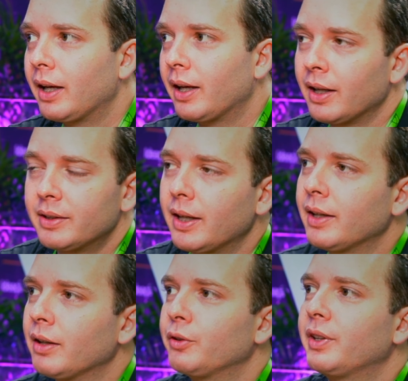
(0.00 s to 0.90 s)
at the
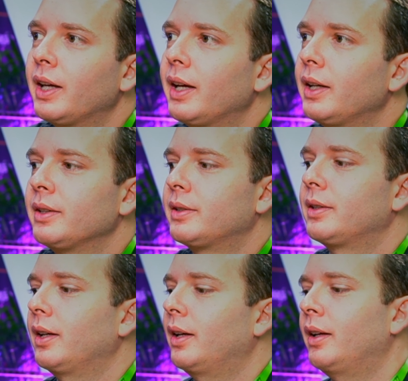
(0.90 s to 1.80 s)
end of the day, it's
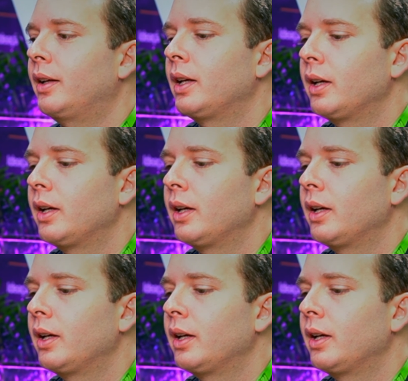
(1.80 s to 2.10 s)
a